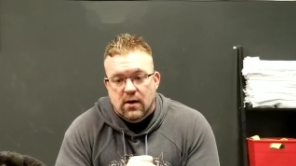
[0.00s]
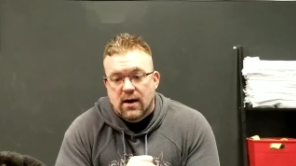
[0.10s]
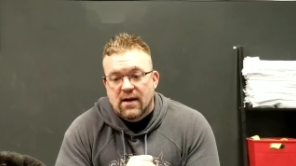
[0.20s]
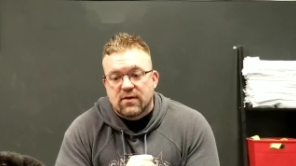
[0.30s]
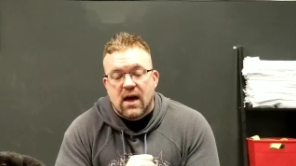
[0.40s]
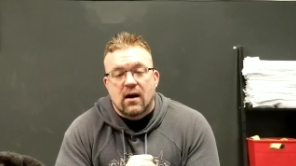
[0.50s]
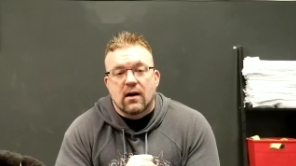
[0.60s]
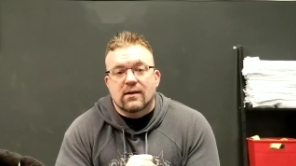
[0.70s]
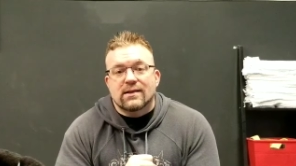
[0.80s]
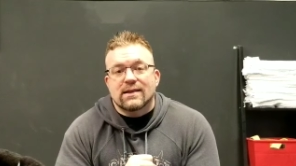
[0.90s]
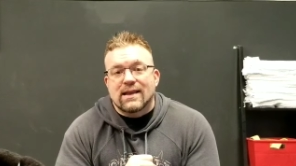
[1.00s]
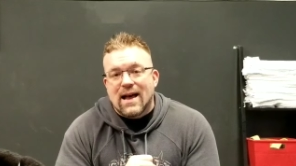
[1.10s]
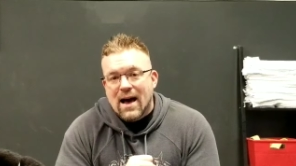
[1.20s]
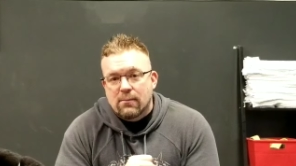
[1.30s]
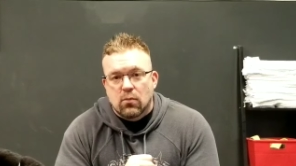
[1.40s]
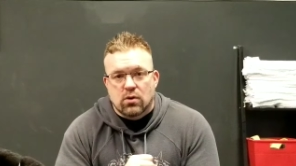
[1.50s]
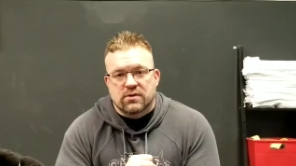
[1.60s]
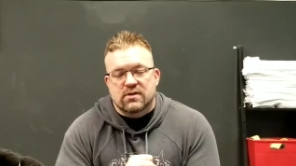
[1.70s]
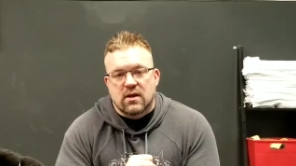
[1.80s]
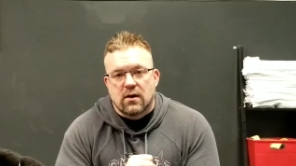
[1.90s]
and I've got a lot more
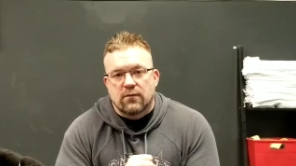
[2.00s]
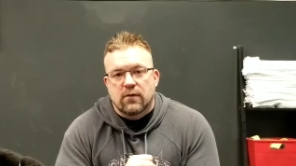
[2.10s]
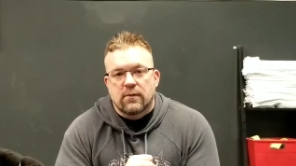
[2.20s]
stuff